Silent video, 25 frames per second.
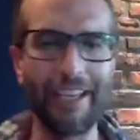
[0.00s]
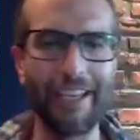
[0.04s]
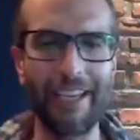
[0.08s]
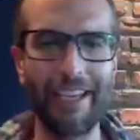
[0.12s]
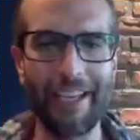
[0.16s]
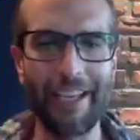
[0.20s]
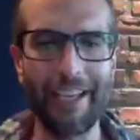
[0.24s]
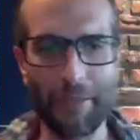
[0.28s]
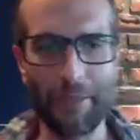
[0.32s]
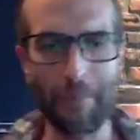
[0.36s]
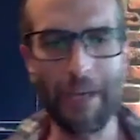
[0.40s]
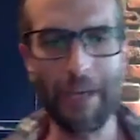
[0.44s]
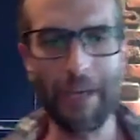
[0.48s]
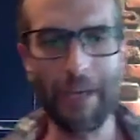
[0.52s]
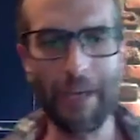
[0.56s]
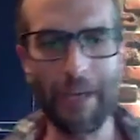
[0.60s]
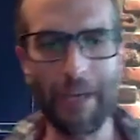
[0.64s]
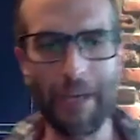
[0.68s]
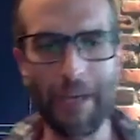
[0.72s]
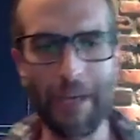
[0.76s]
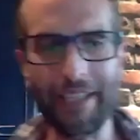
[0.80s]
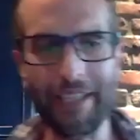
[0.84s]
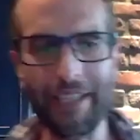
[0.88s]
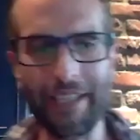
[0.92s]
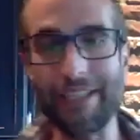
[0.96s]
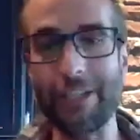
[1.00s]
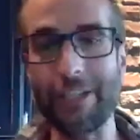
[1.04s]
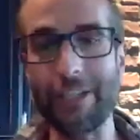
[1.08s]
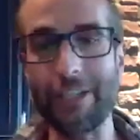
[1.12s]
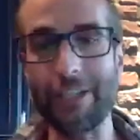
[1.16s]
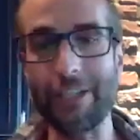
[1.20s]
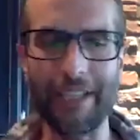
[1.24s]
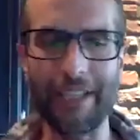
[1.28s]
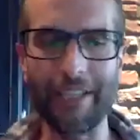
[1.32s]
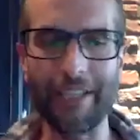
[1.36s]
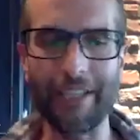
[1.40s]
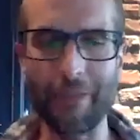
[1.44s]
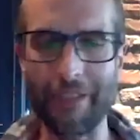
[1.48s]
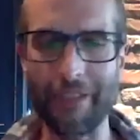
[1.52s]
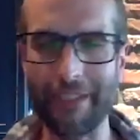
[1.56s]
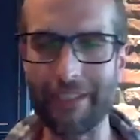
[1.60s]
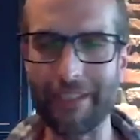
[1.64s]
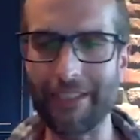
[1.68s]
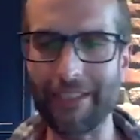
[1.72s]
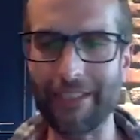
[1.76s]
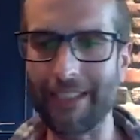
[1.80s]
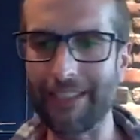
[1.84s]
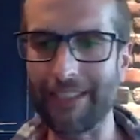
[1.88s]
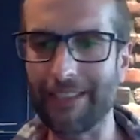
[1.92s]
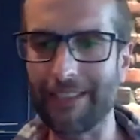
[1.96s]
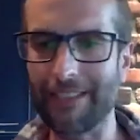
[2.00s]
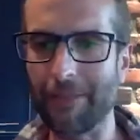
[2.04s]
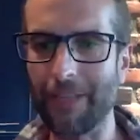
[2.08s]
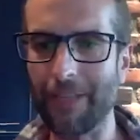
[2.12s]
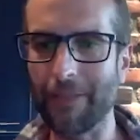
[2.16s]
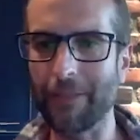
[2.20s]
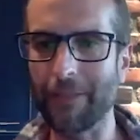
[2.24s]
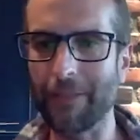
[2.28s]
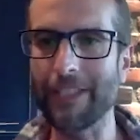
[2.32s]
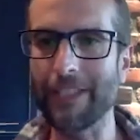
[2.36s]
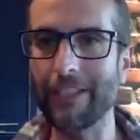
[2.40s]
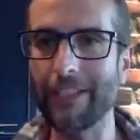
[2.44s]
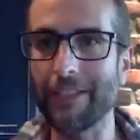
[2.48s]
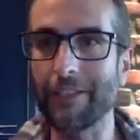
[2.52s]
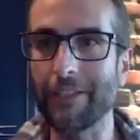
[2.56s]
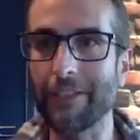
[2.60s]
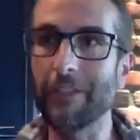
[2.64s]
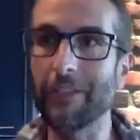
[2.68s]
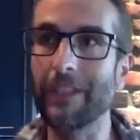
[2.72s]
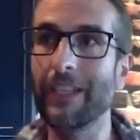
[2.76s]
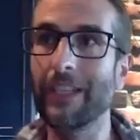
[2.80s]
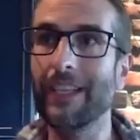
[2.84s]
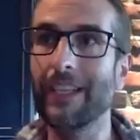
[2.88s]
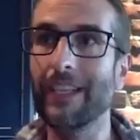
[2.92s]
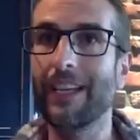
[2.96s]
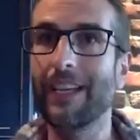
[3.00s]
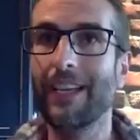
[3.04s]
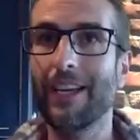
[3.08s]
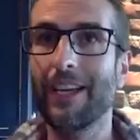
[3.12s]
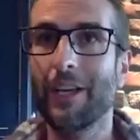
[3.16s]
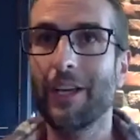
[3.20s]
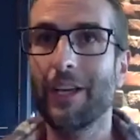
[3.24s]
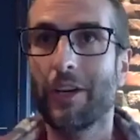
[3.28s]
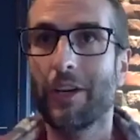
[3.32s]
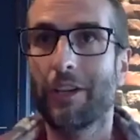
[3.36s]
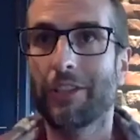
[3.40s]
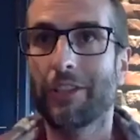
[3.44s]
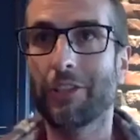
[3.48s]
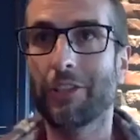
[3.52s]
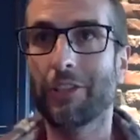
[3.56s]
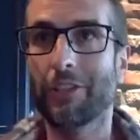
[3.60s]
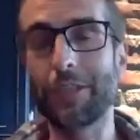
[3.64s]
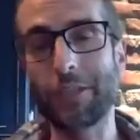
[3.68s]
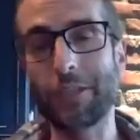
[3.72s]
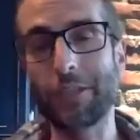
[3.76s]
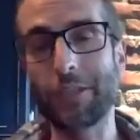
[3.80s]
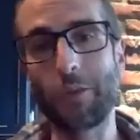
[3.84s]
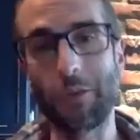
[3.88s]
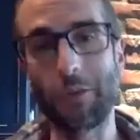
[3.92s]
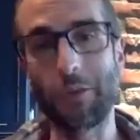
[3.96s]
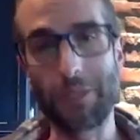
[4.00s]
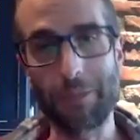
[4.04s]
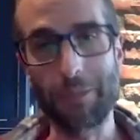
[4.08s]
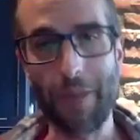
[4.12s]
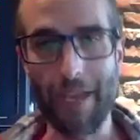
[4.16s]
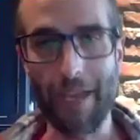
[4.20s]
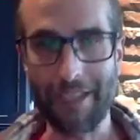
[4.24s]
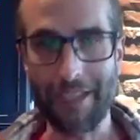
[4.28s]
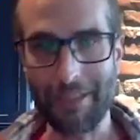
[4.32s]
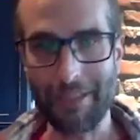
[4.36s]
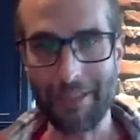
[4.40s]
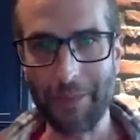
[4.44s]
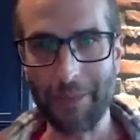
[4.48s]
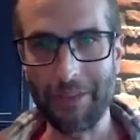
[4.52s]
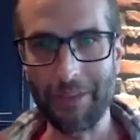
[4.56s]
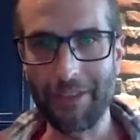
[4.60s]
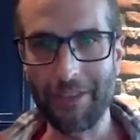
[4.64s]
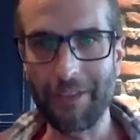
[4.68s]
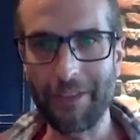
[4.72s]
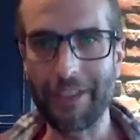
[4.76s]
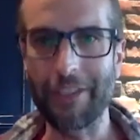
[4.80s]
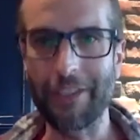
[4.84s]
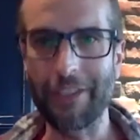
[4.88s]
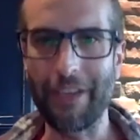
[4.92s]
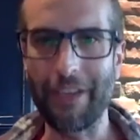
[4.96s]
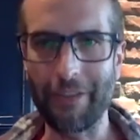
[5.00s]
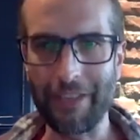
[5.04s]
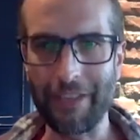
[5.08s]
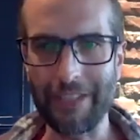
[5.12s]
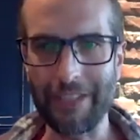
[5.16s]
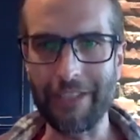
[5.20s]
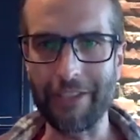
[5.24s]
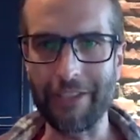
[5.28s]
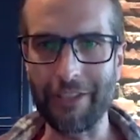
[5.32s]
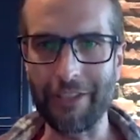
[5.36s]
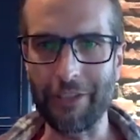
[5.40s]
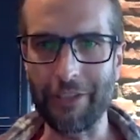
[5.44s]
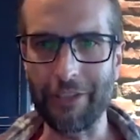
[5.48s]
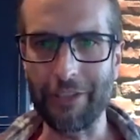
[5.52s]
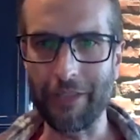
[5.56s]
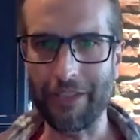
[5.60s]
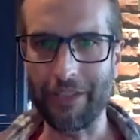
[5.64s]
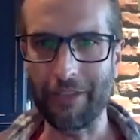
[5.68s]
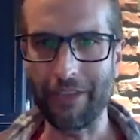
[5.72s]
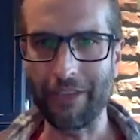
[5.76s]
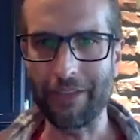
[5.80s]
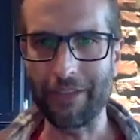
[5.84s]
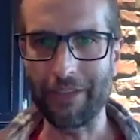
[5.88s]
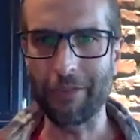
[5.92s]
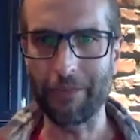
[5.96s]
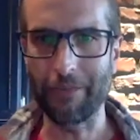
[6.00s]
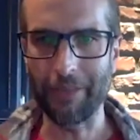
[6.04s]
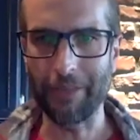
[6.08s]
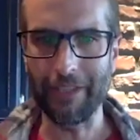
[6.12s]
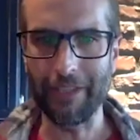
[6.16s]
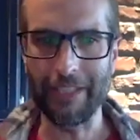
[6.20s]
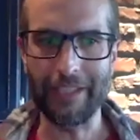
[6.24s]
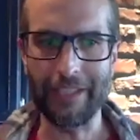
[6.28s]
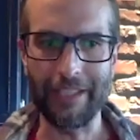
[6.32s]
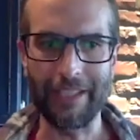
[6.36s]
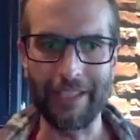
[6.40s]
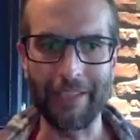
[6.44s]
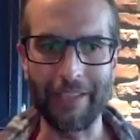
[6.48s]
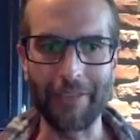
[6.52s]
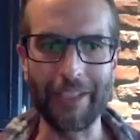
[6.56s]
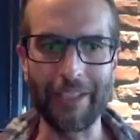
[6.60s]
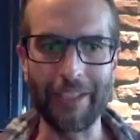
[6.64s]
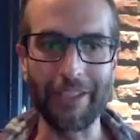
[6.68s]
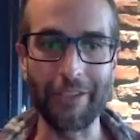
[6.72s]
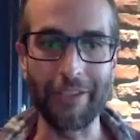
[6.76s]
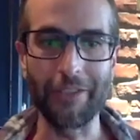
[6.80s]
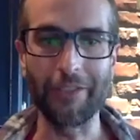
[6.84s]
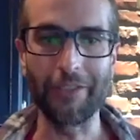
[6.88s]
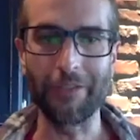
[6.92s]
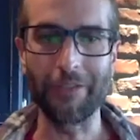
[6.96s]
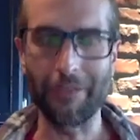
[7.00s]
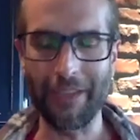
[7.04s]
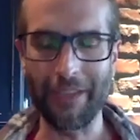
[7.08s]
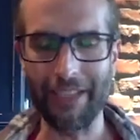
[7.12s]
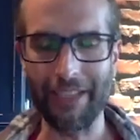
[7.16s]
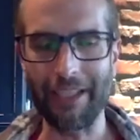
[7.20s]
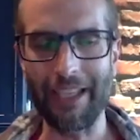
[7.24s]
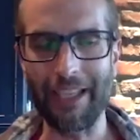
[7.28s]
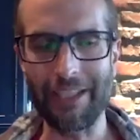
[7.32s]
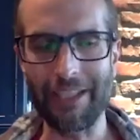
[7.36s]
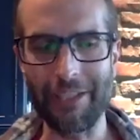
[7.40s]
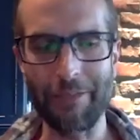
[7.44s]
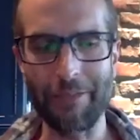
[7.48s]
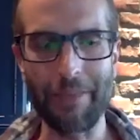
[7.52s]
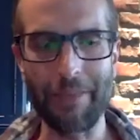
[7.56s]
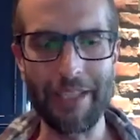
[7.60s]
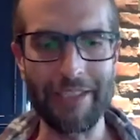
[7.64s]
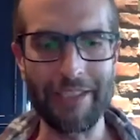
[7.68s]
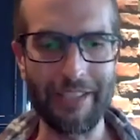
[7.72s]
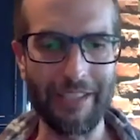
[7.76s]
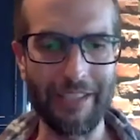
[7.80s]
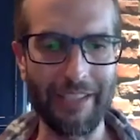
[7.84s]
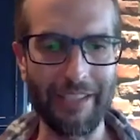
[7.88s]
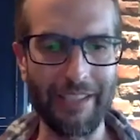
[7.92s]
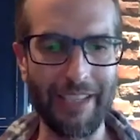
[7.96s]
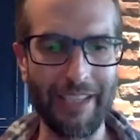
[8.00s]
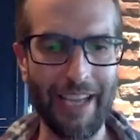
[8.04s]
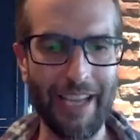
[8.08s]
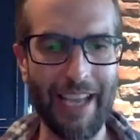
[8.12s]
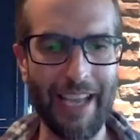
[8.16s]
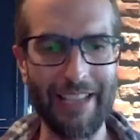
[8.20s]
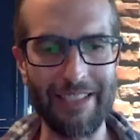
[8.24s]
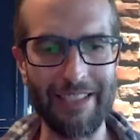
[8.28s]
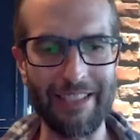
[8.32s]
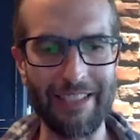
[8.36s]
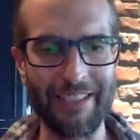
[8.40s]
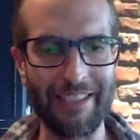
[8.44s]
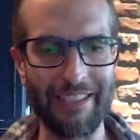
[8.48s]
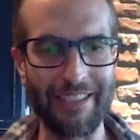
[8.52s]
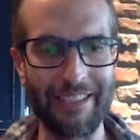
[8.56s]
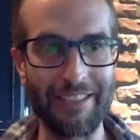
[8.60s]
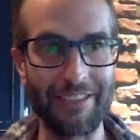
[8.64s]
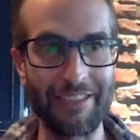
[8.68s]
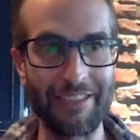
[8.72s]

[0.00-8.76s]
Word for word: Your body knows how to do all these things, and we knew so much more was possible with the right research, with the right formulation, and we knew, like as you mentioned, it has it